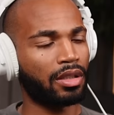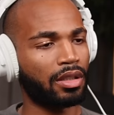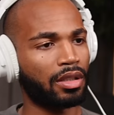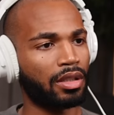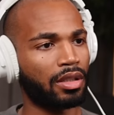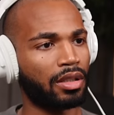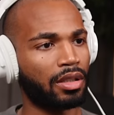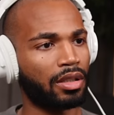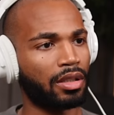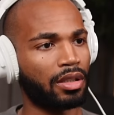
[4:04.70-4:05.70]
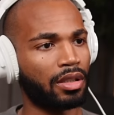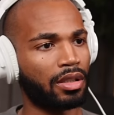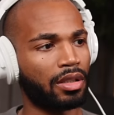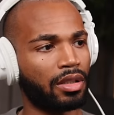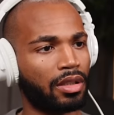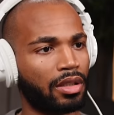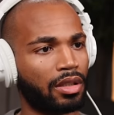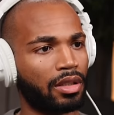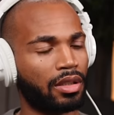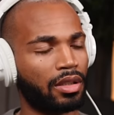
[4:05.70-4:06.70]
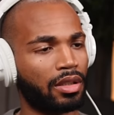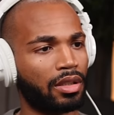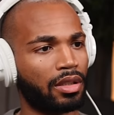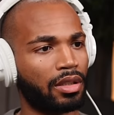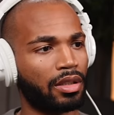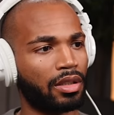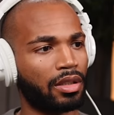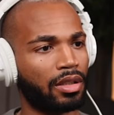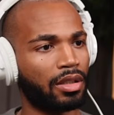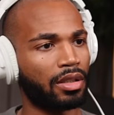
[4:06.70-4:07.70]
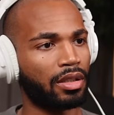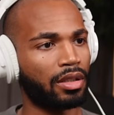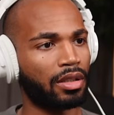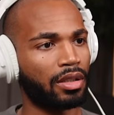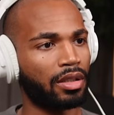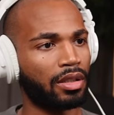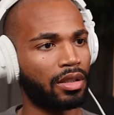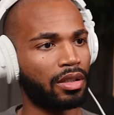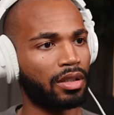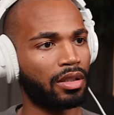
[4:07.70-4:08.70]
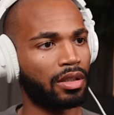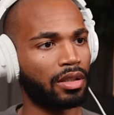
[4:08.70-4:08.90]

[no speech]